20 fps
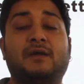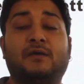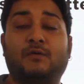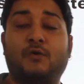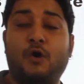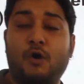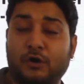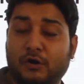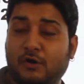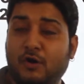
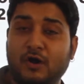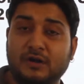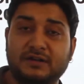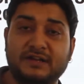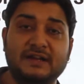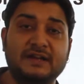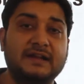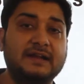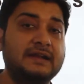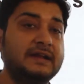or
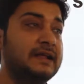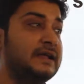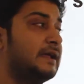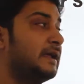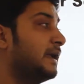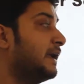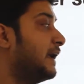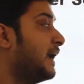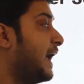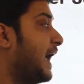continent,
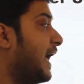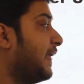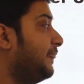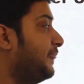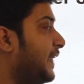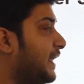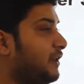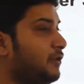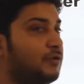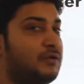and
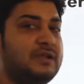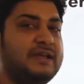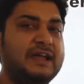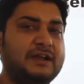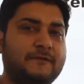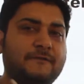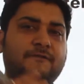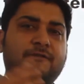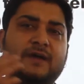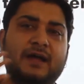then you'll get
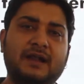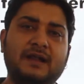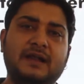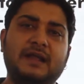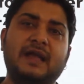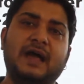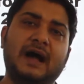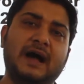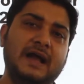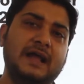a
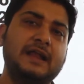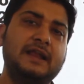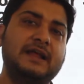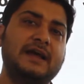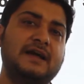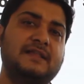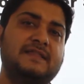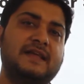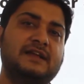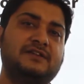fairly
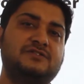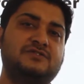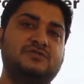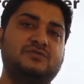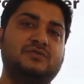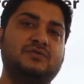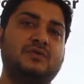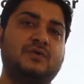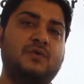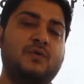idea that
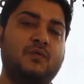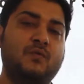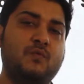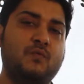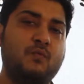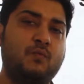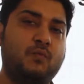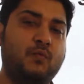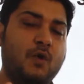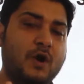to
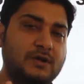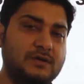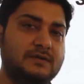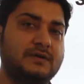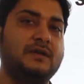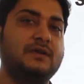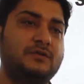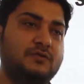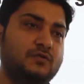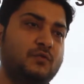
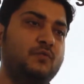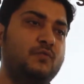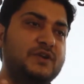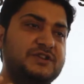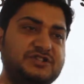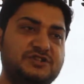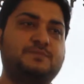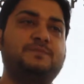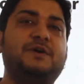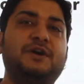
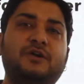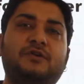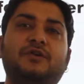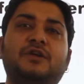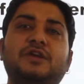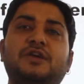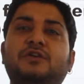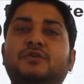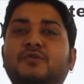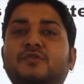which particular
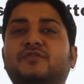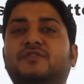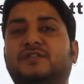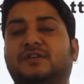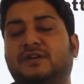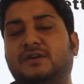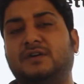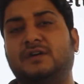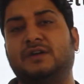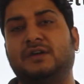
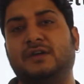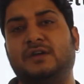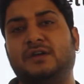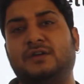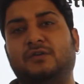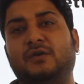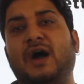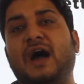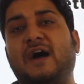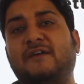user
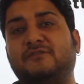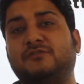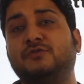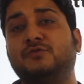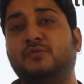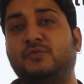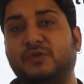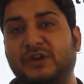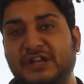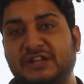you have to
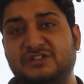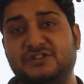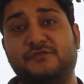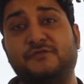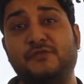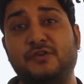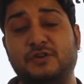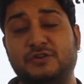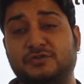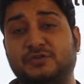reach
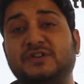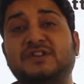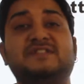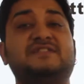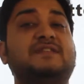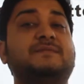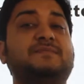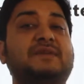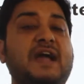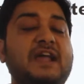if you're doing
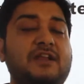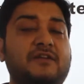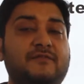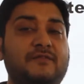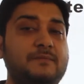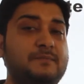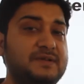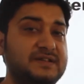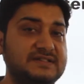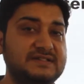some kind of
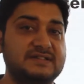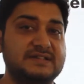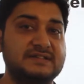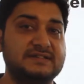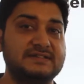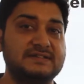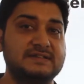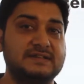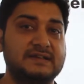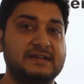a
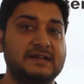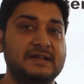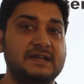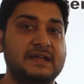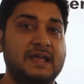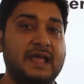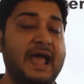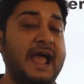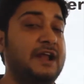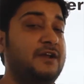business.
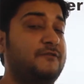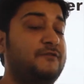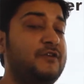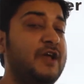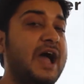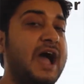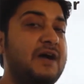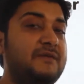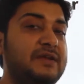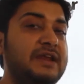And if you
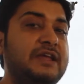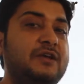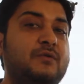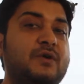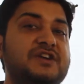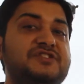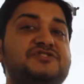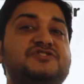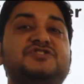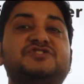have any
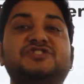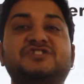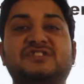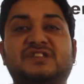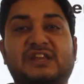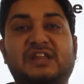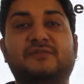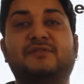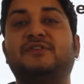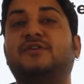questions, just
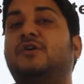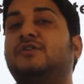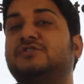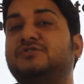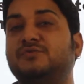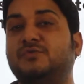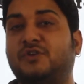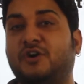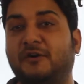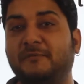leave it on
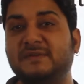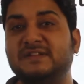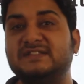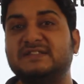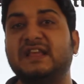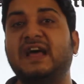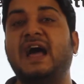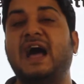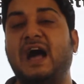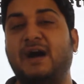to comments.
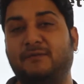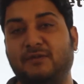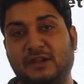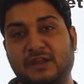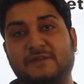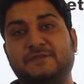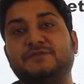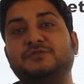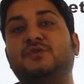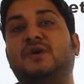I would
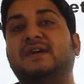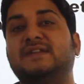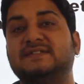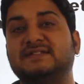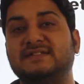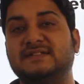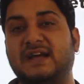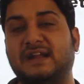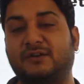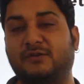love to
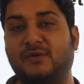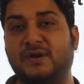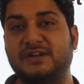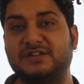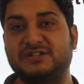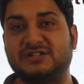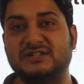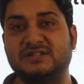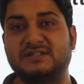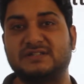answer that
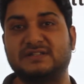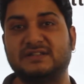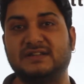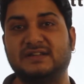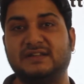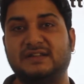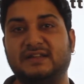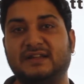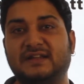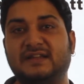questions.
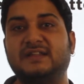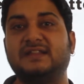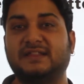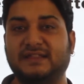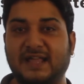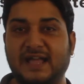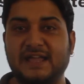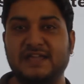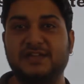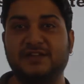
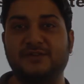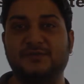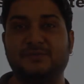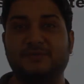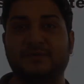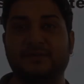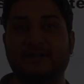Thank you.